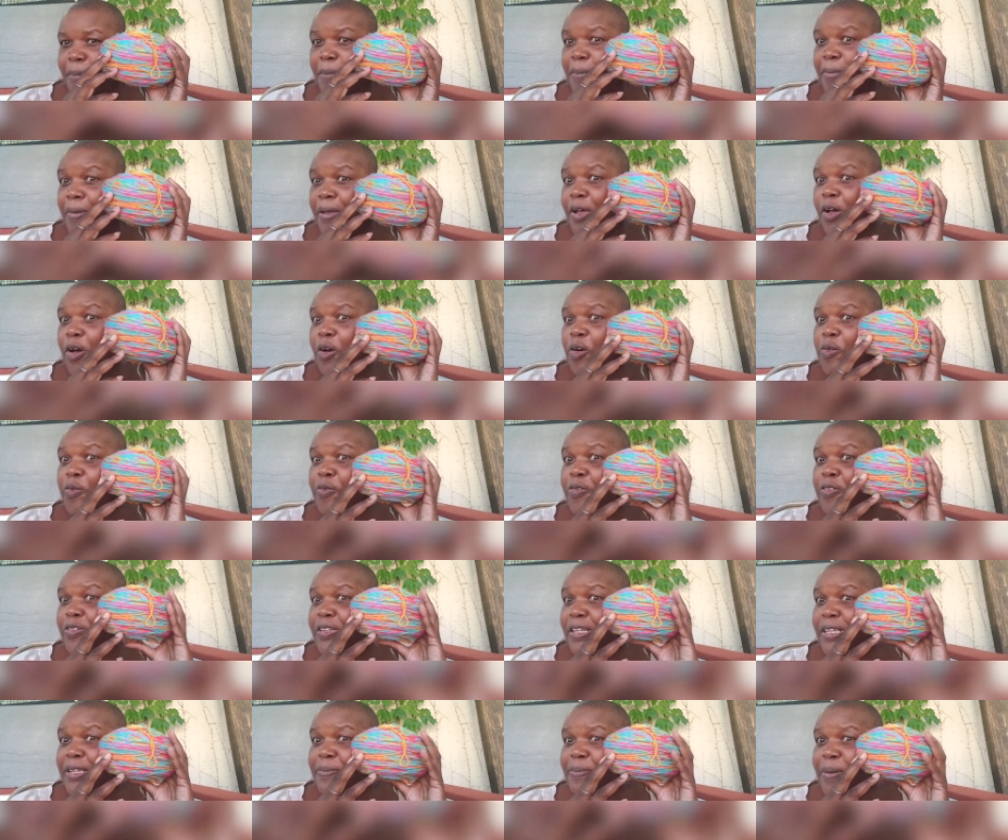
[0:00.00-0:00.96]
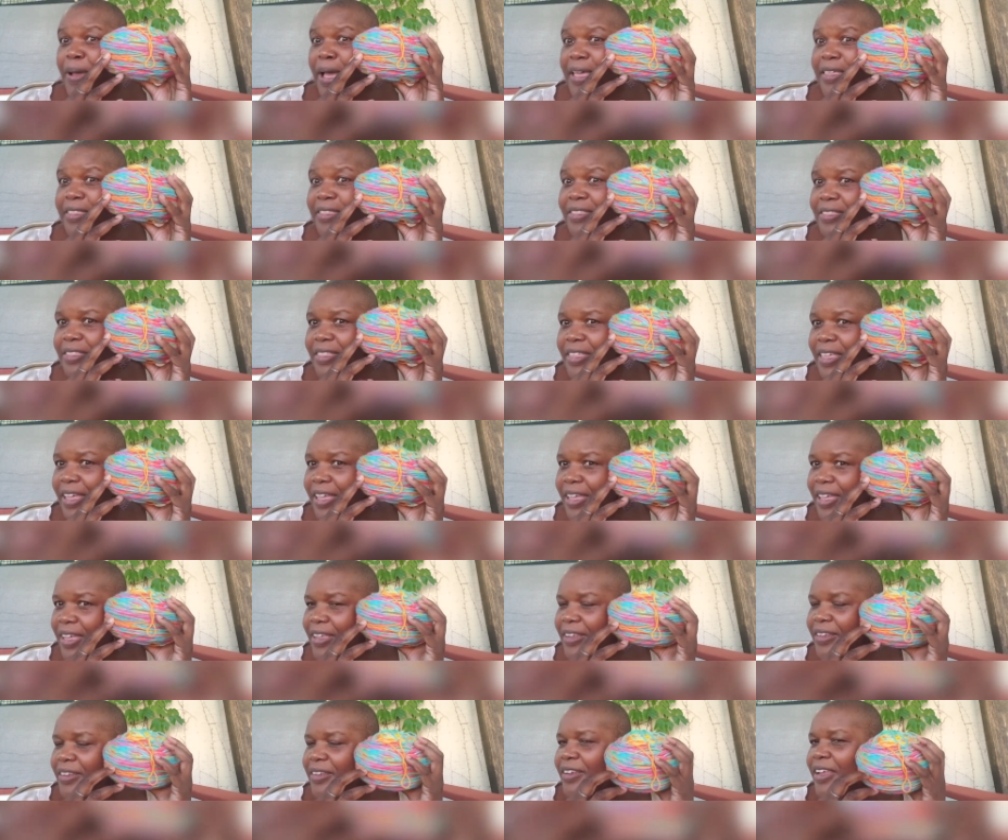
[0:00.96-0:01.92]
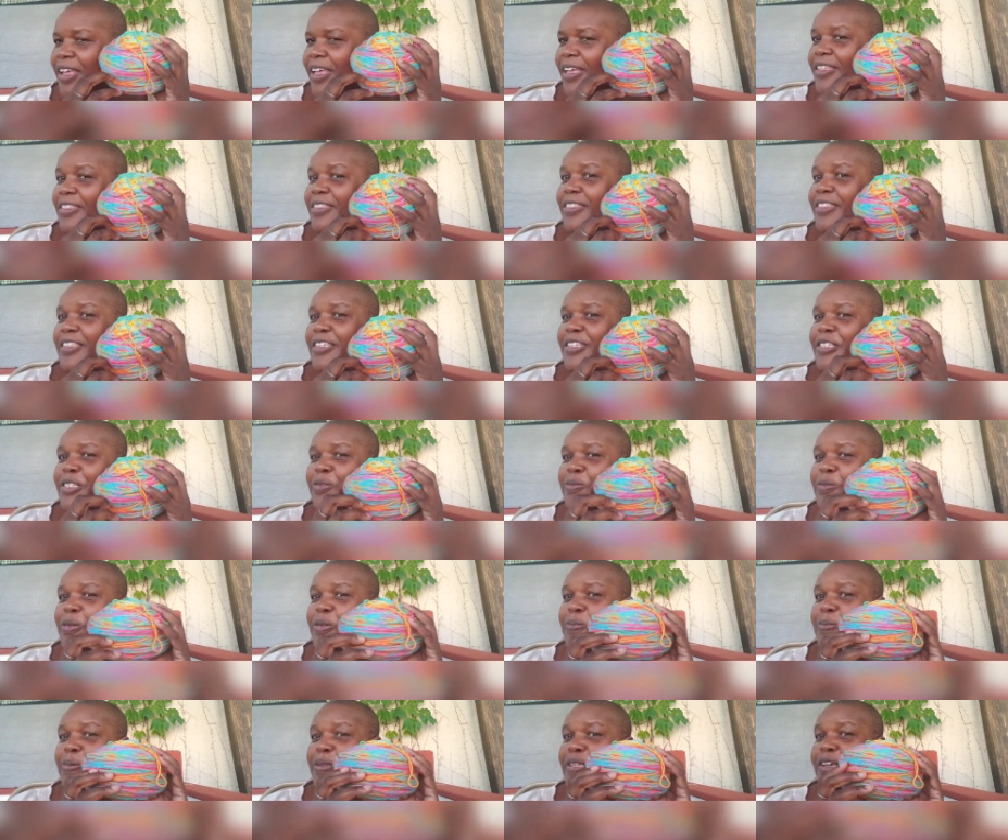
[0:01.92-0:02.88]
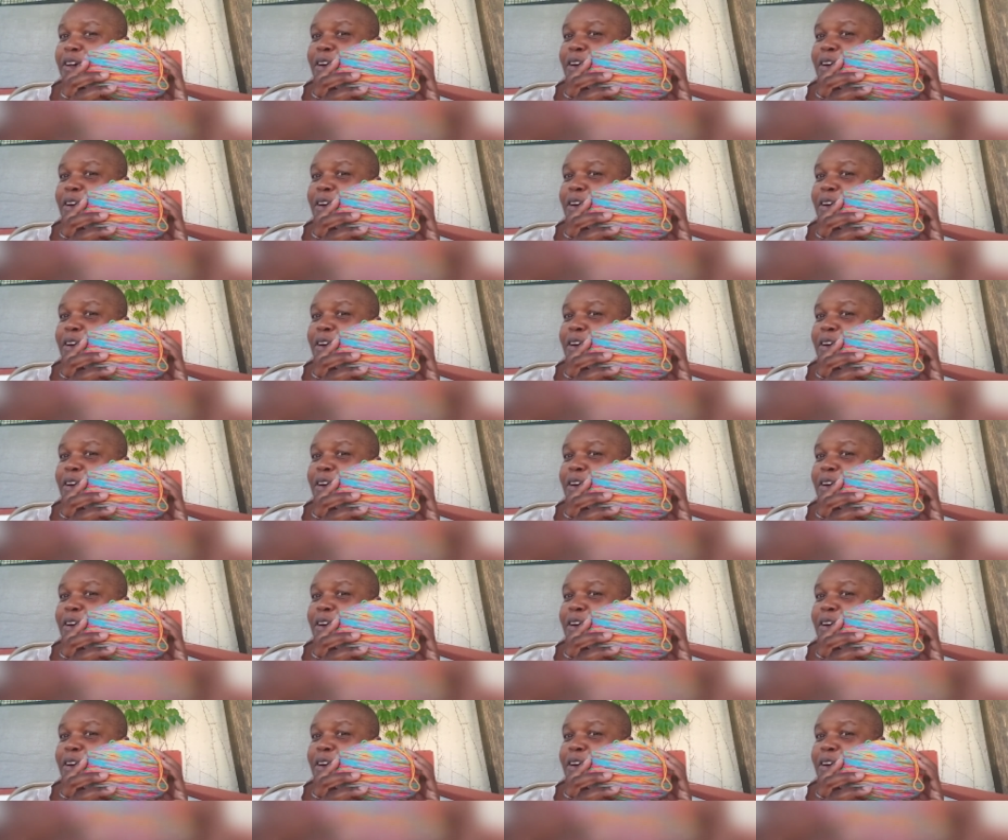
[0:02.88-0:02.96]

But hopefully by then, this will be